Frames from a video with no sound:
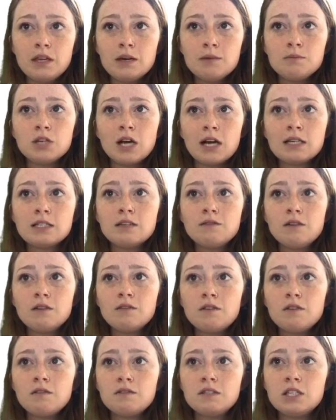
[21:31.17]
objective of
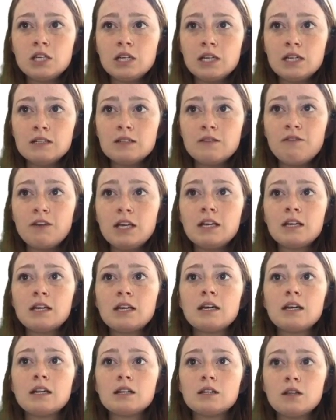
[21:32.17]

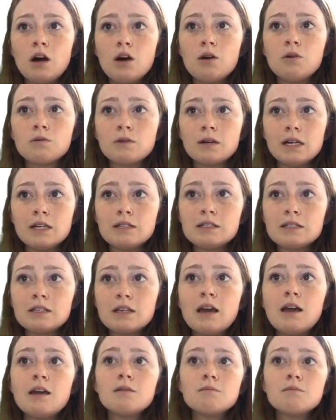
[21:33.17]
achieving low risk